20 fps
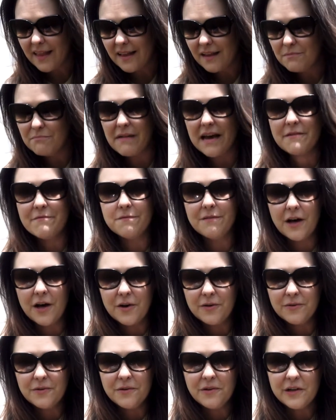My
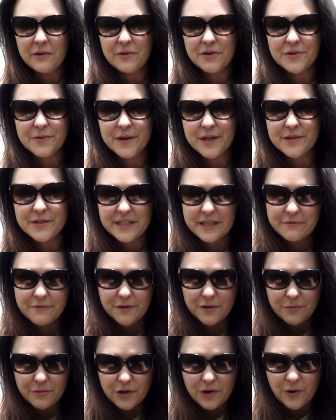phone, which we're using for
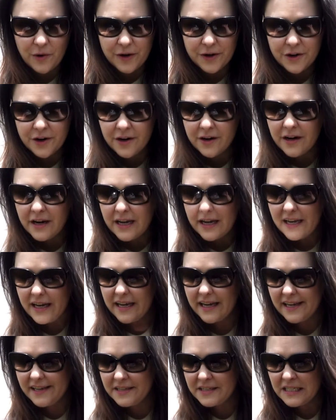the recorder,
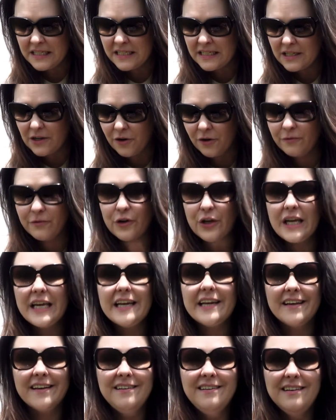is
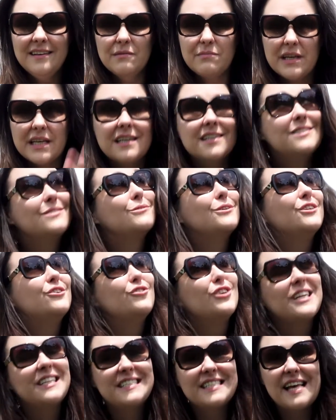overheated because we're in
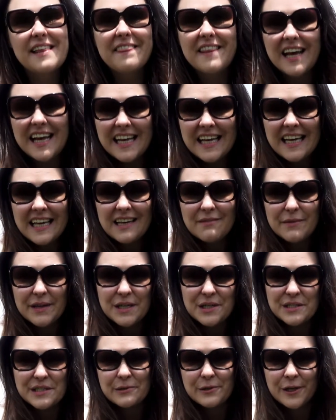direct sunlight,
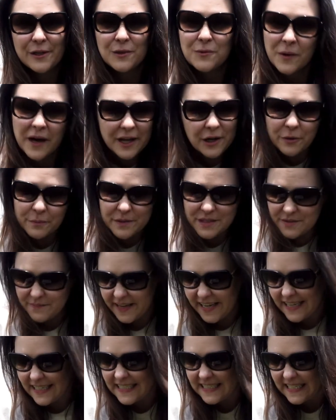because we're in the wide open
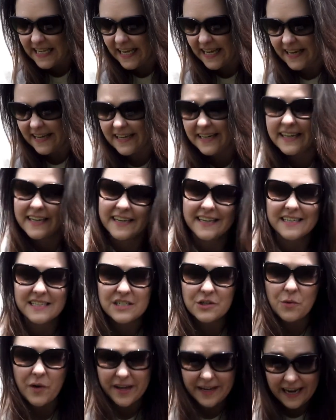space, and it's
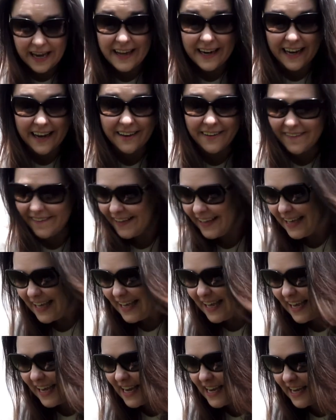quite hot out.
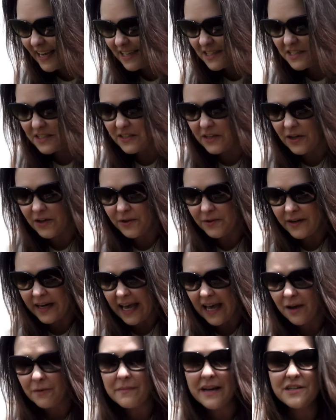And so
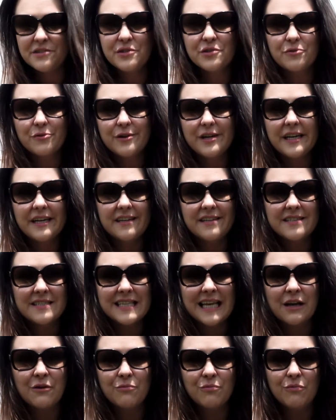now my screen is
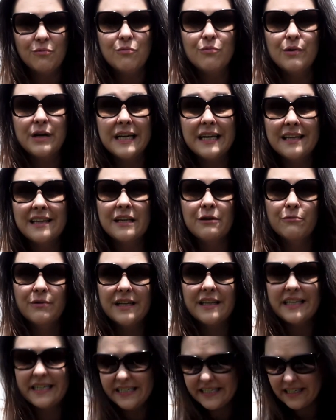like really,
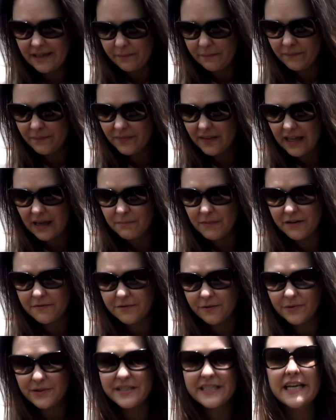really dim, and my
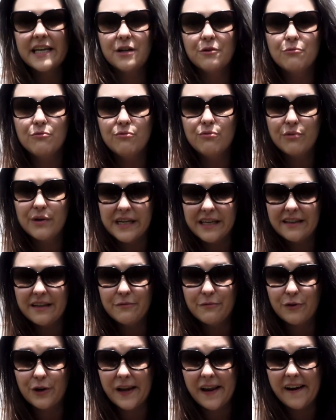phone is getting really
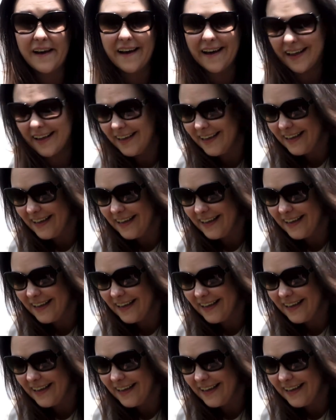freaking hot.